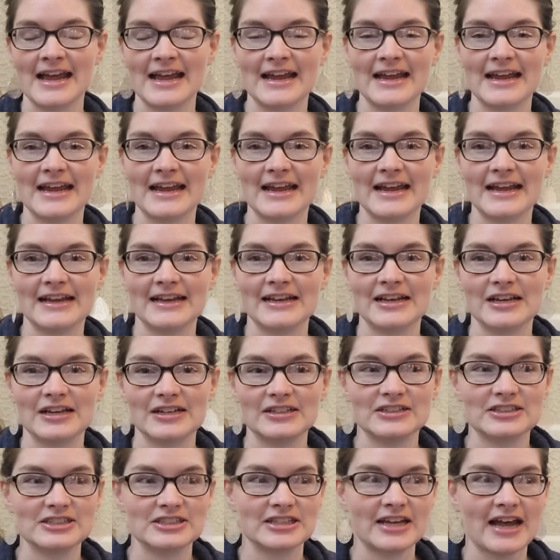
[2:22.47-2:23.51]
and
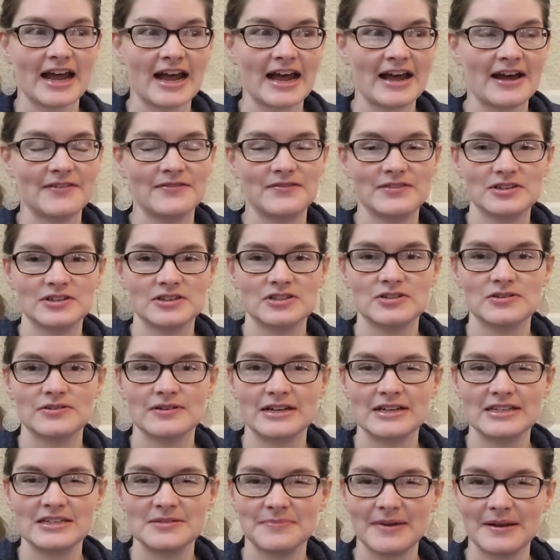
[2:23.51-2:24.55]
just have the
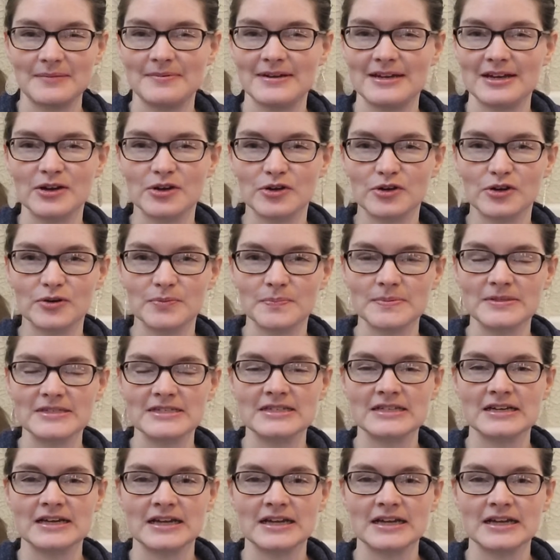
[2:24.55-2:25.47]
students maybe in groups